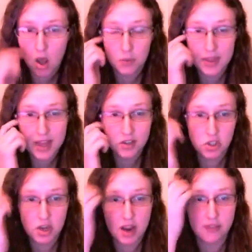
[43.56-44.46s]
We then
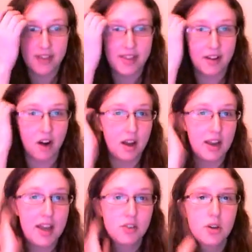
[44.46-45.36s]
should know that there are
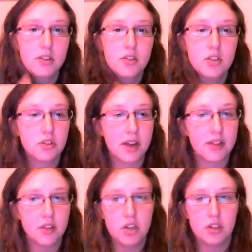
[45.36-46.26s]
electrons that
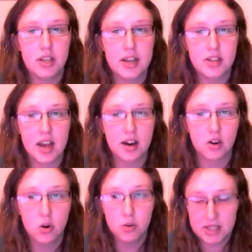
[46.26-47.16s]
surround the nucleus that
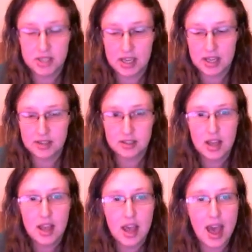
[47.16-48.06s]
are orbiting it,
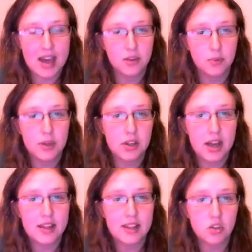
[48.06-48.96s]
and if we
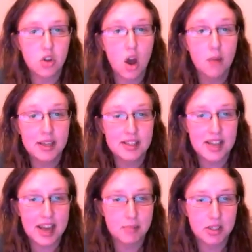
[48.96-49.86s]
look at the atomic
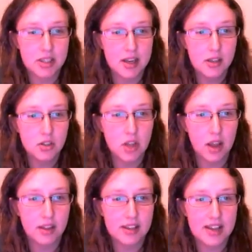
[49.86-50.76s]
diameter,
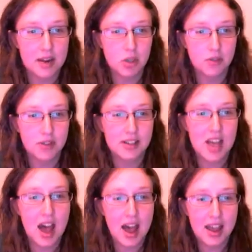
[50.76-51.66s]
so the diameter of the
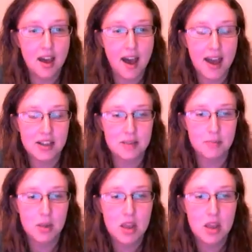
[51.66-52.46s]
entire atom,